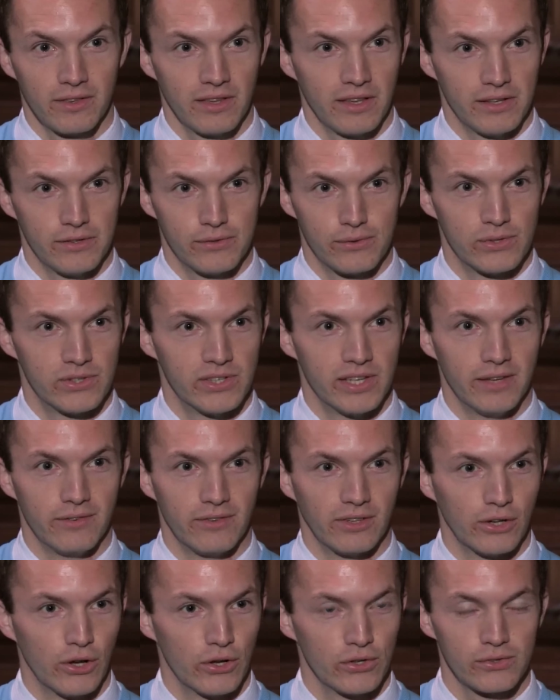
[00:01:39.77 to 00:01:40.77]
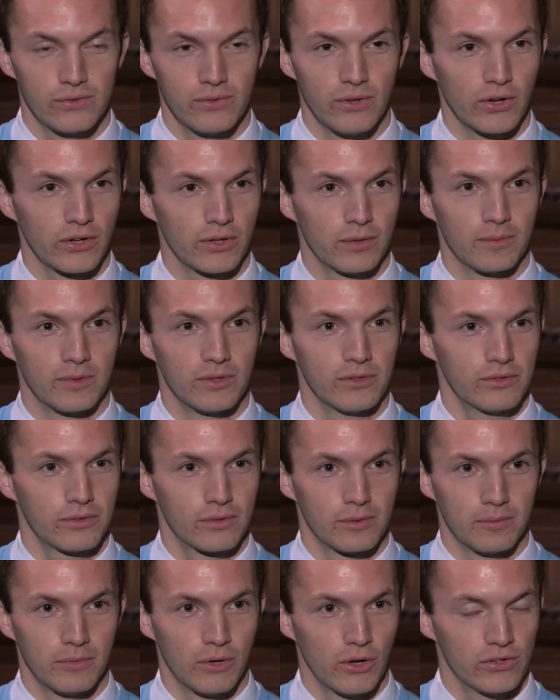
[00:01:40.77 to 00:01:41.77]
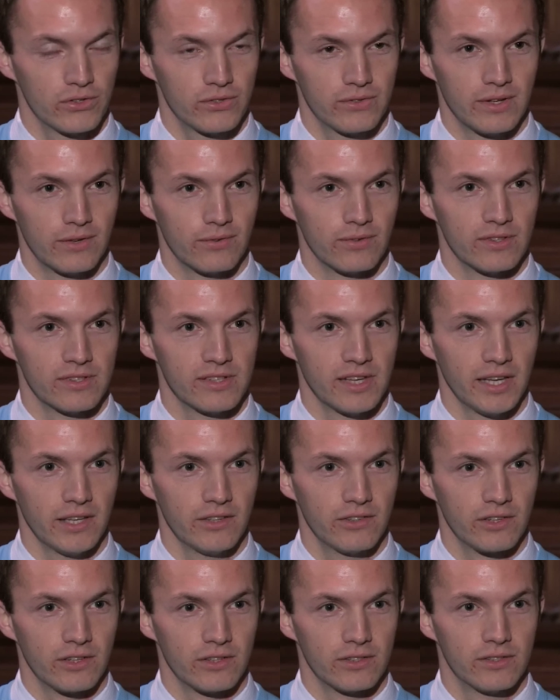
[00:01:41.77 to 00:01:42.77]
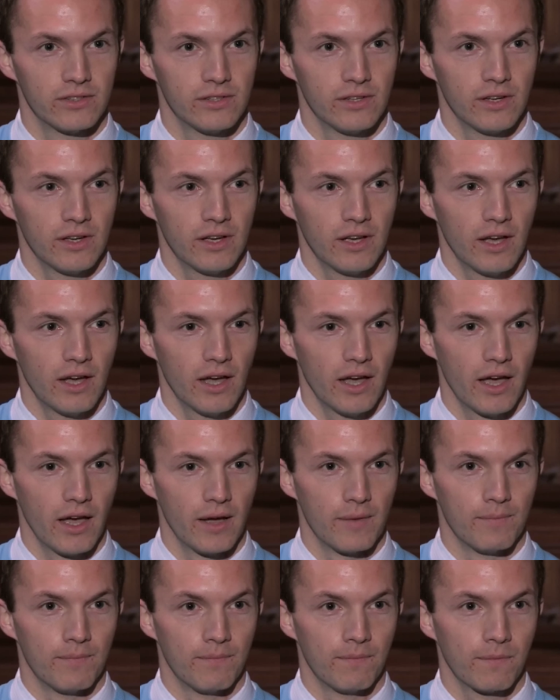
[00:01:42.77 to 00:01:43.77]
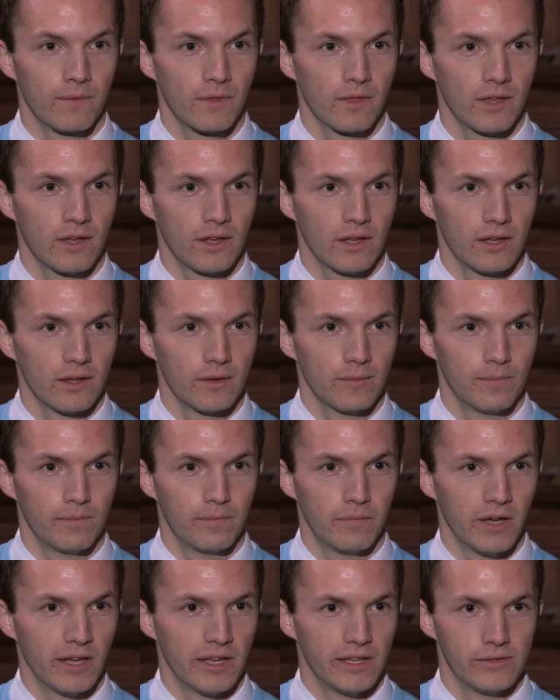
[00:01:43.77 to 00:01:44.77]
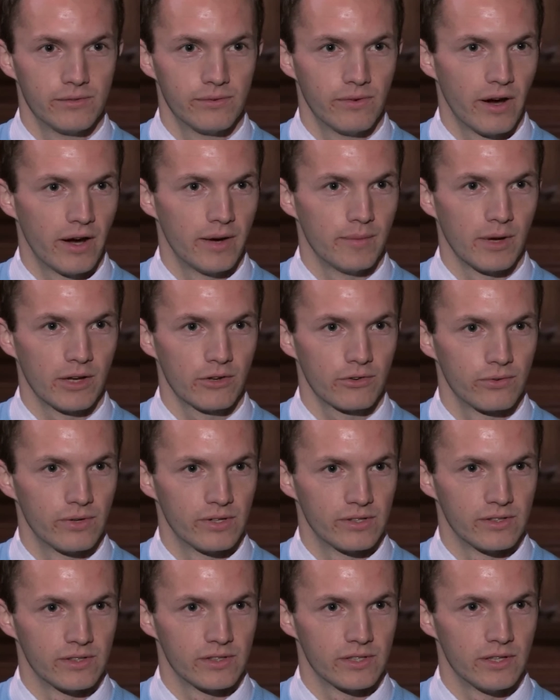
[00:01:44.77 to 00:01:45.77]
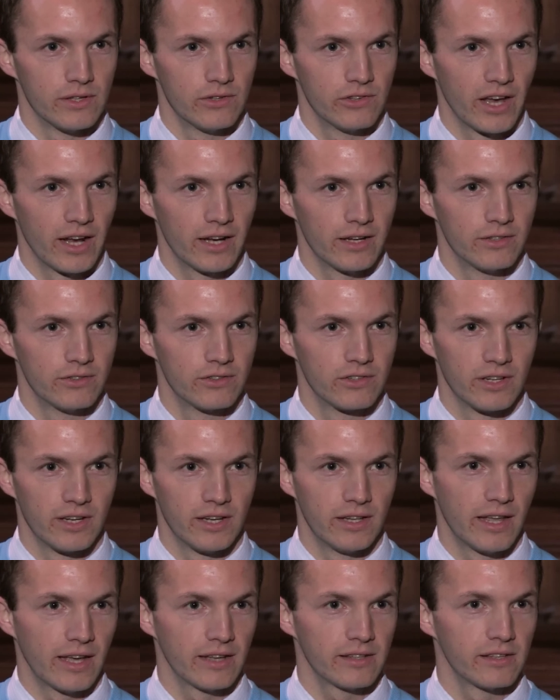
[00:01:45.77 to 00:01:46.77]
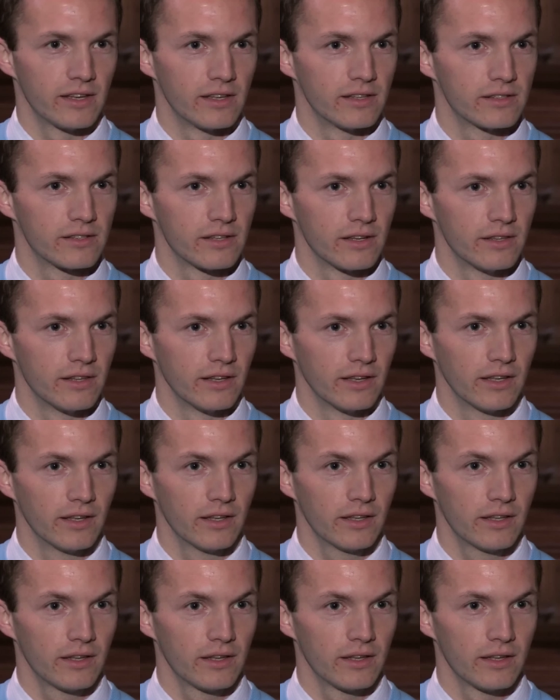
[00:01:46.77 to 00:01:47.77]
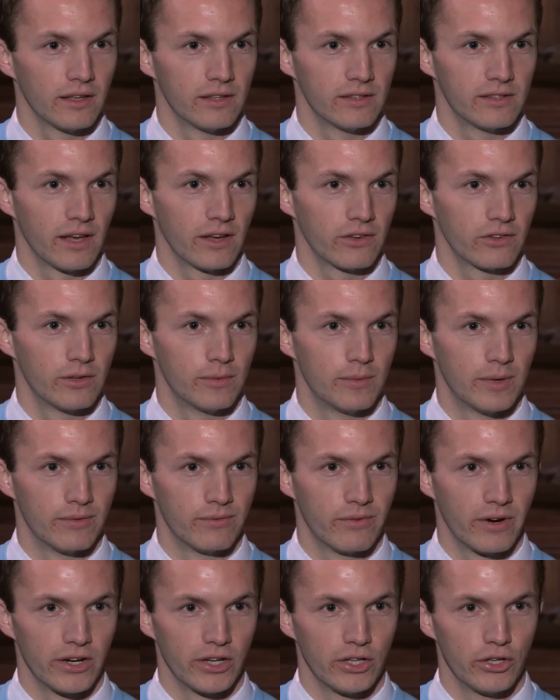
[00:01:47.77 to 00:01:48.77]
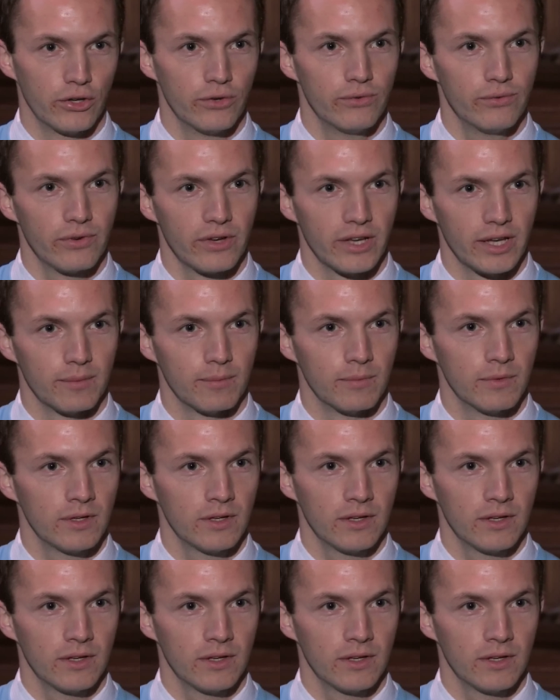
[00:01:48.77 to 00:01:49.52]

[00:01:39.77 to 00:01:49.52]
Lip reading: He's receiving lots of documents from lots of different teachers, but he's very much risen to the challenge, and in that sense I think it's actually been very good for him.